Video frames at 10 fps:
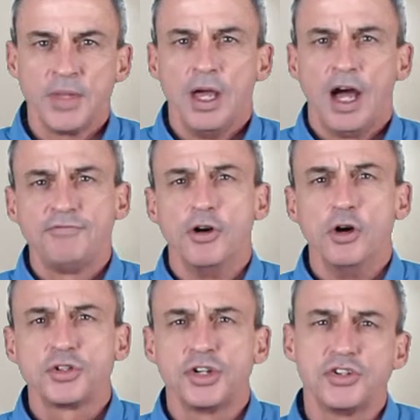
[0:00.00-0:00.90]
Hi
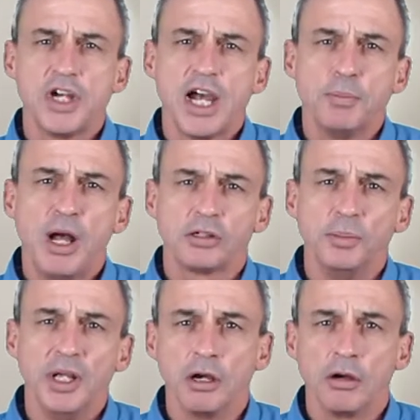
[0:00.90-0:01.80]
folks, it's Jack
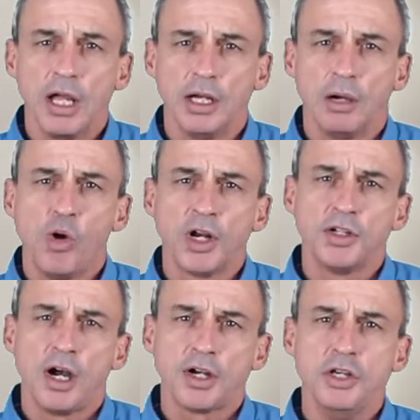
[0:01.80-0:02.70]
Malcolm here, and I want to
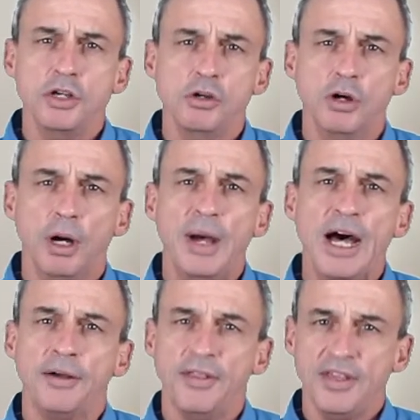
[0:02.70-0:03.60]
talk to you
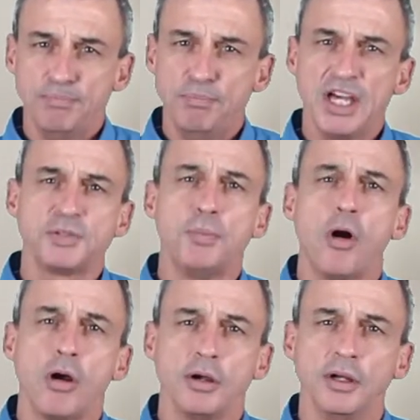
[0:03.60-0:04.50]
about the best
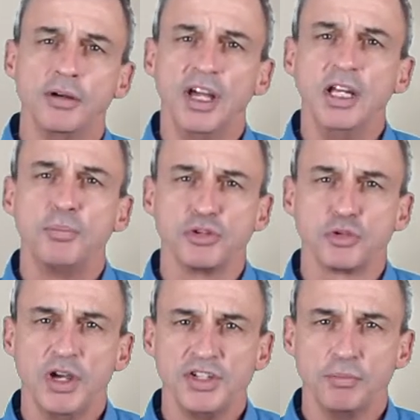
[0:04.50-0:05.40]
part of any
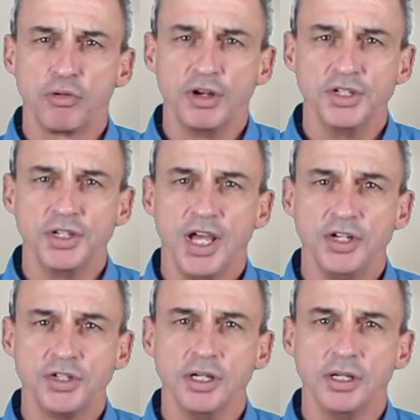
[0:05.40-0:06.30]
persuasive
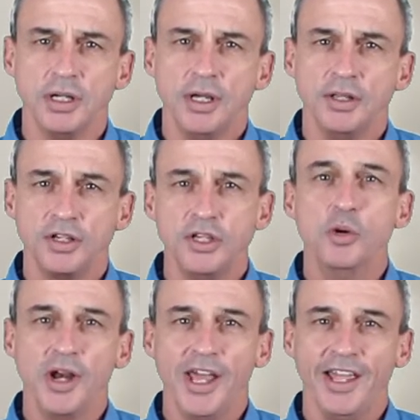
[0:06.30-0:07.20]
presentation, the
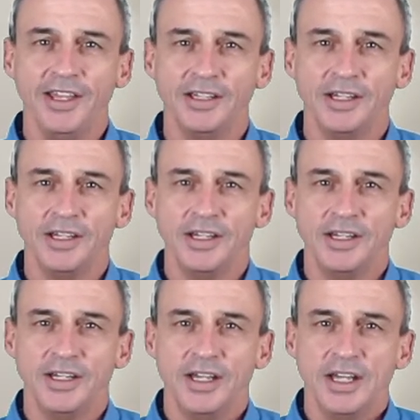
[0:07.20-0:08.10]
Q&A.
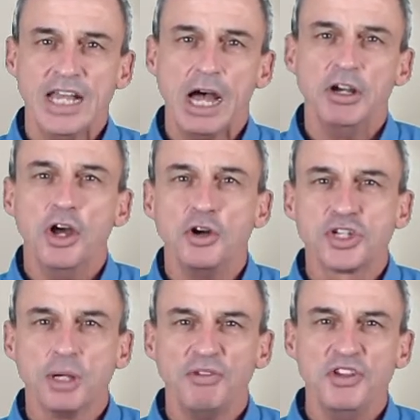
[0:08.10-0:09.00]
Now I know
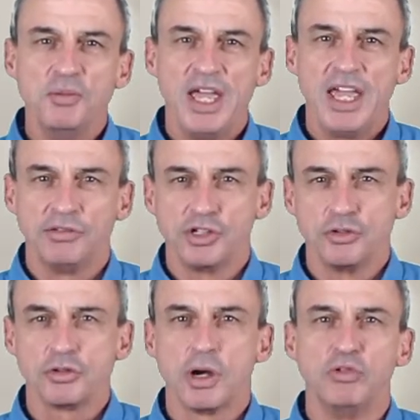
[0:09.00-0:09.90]
some of you may have a little
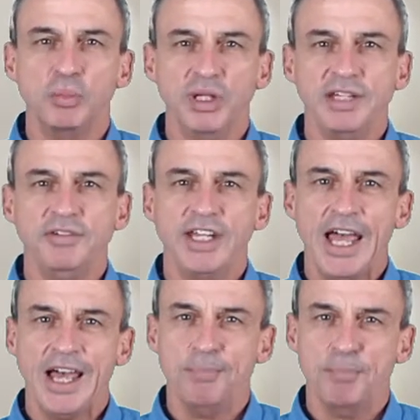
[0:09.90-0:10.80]
trouble believing
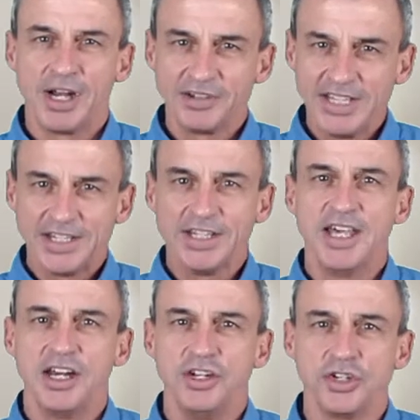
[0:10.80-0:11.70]
that, but I'll get to
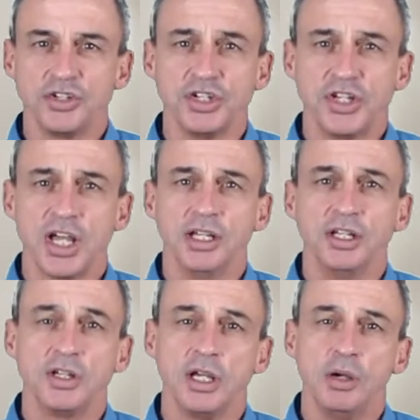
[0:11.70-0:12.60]
that in just a second
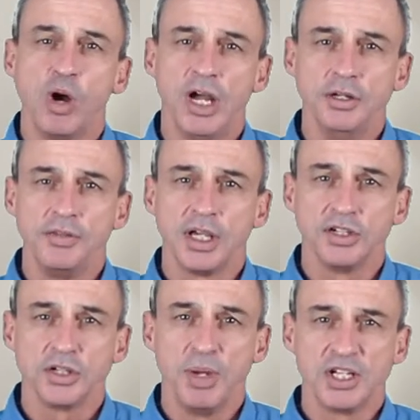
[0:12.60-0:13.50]
and tell you why I do think
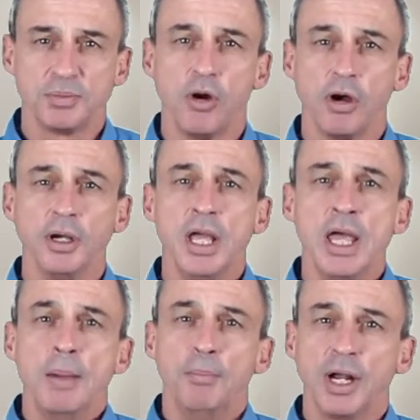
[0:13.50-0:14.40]
it's the best part.
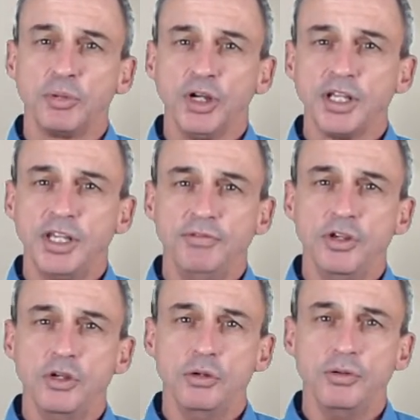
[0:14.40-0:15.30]
But I'm going to give
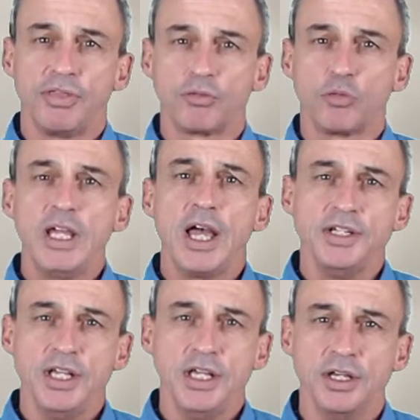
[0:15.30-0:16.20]
you 3
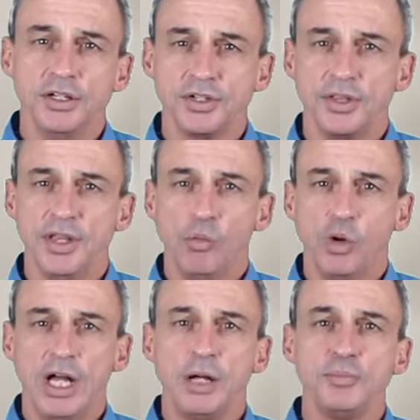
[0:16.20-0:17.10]
ideas that
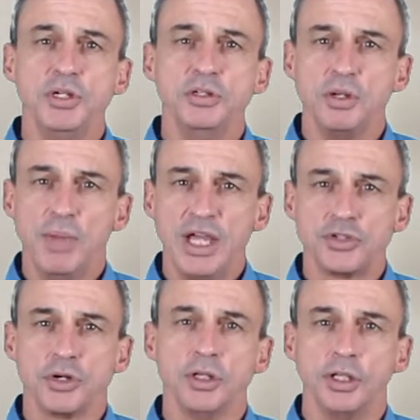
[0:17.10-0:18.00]
will help you to make
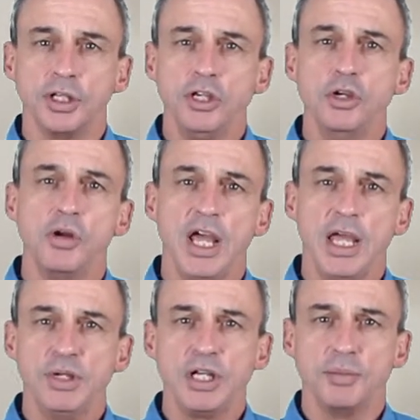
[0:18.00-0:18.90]
sure that the
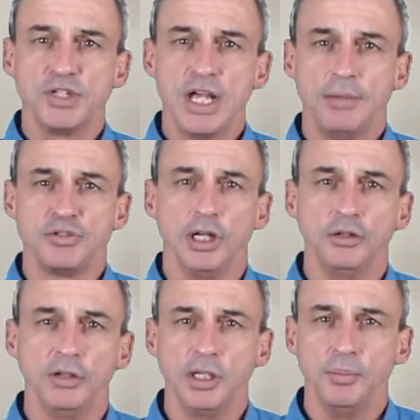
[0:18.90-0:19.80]
Q&A becomes
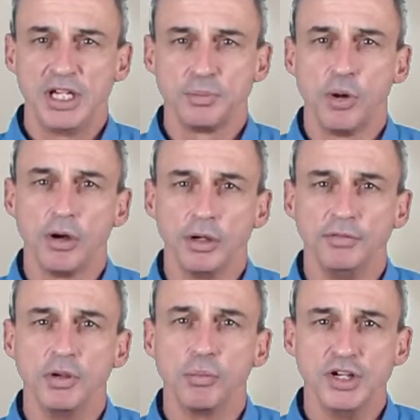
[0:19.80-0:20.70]
absolutely the best part
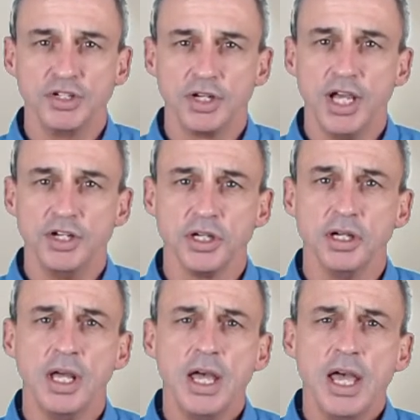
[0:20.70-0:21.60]
of your presentation.
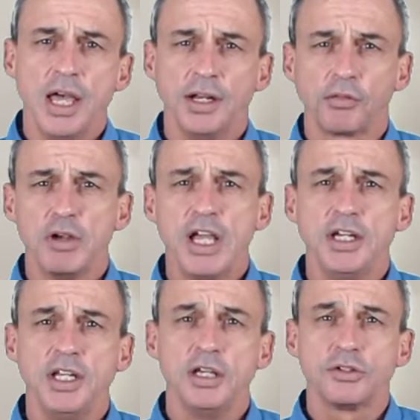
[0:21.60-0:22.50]
And the 3
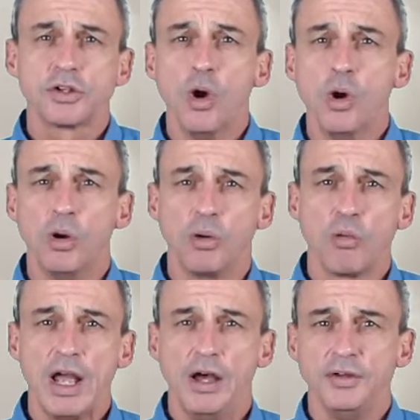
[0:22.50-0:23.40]
ideas go
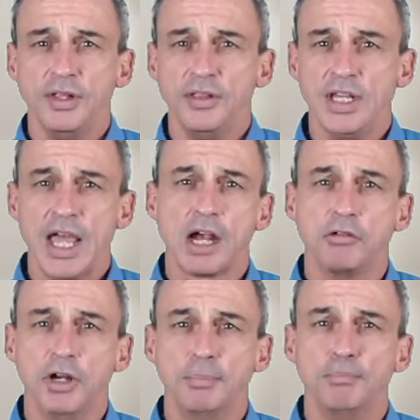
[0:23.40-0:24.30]
around the
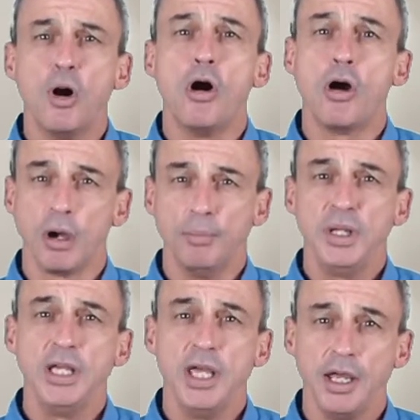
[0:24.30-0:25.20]
acronym PAR,
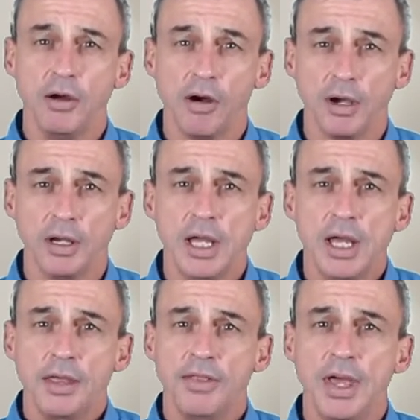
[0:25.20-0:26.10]
P-A-R.
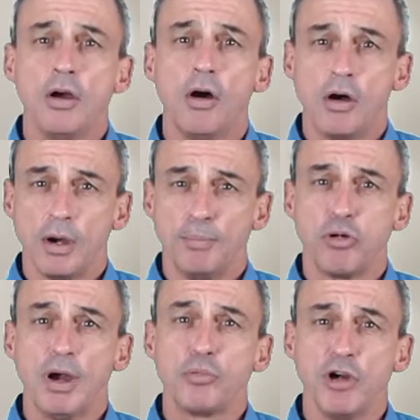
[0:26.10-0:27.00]
They are
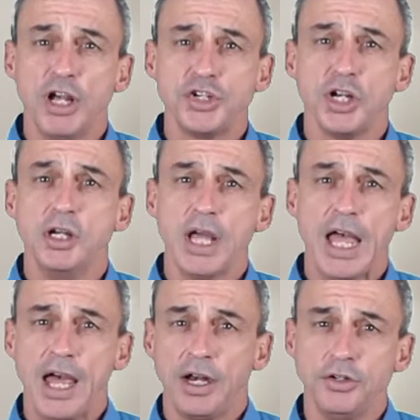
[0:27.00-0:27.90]
preparation,
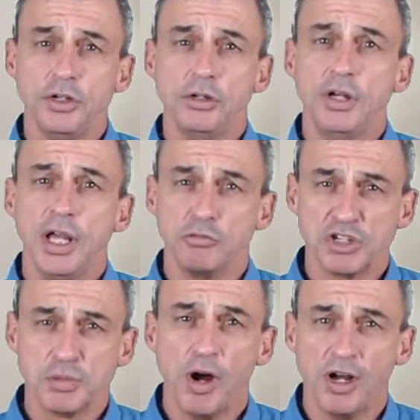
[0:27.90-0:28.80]
attitude, and
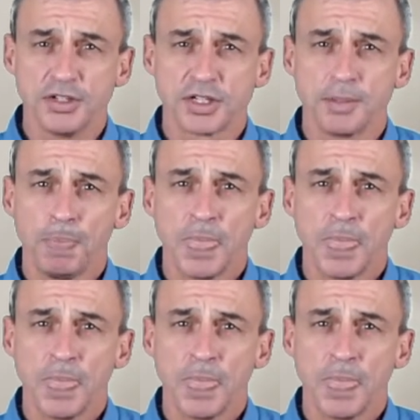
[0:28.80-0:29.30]
response.